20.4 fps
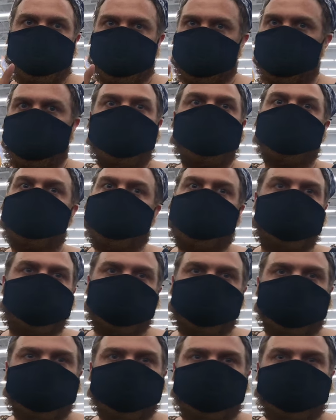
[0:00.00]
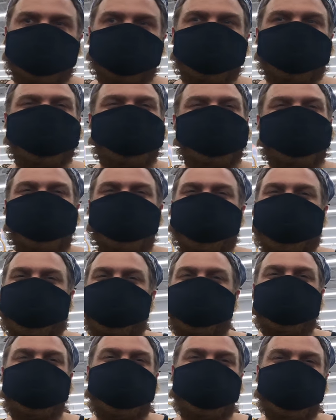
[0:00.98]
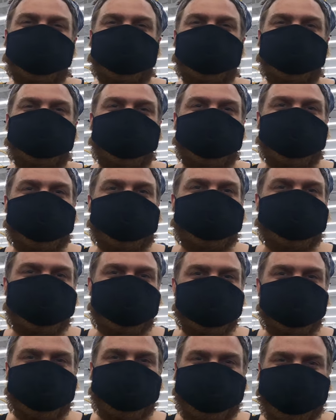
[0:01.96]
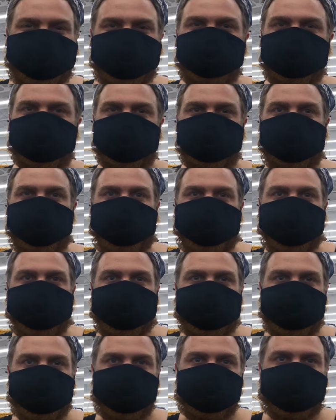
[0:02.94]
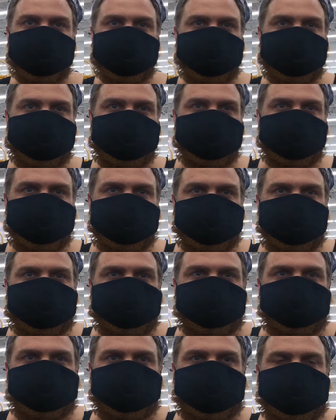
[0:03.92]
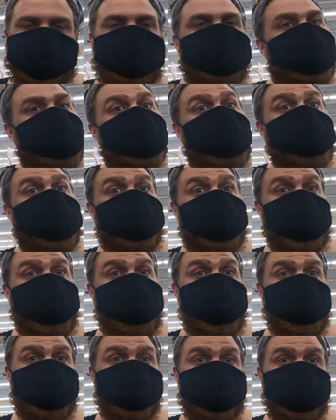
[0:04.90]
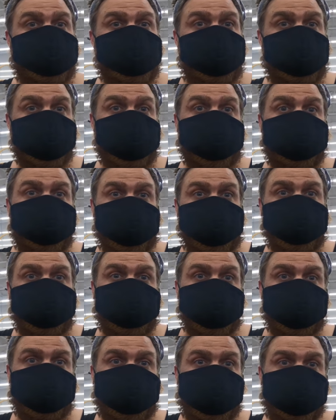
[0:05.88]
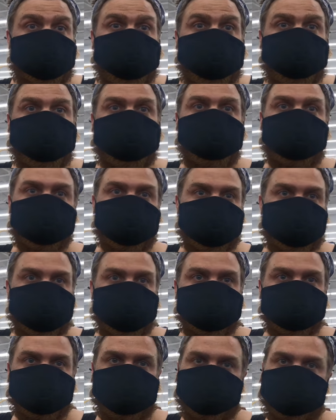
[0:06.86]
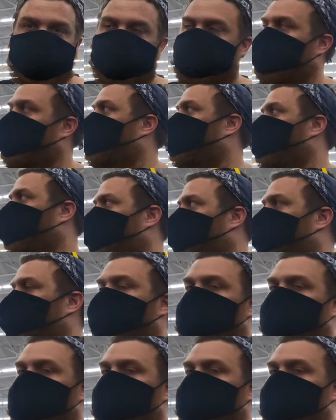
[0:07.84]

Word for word: So these will probably both, well, I don't know if these will go in there or not because these will be easier to paint yellow. Yeah. If you want to paint, if you want to finally get around to painting your shelves a different color,